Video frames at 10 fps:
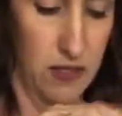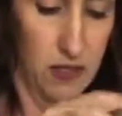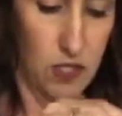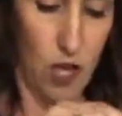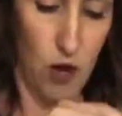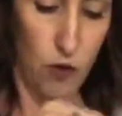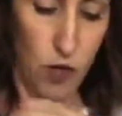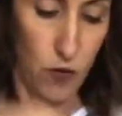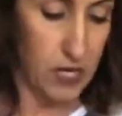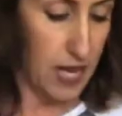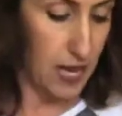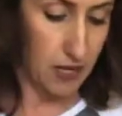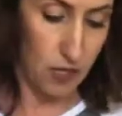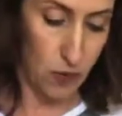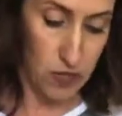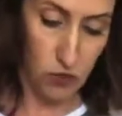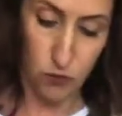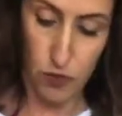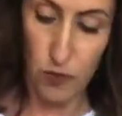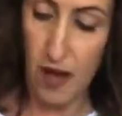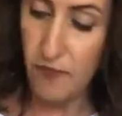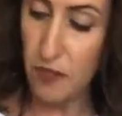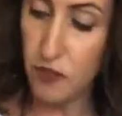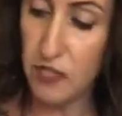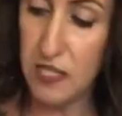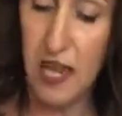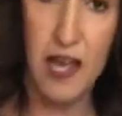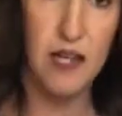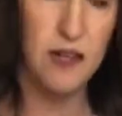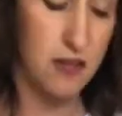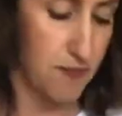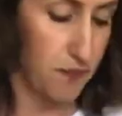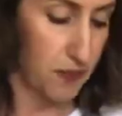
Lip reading: So going ahead and going through, and there's 10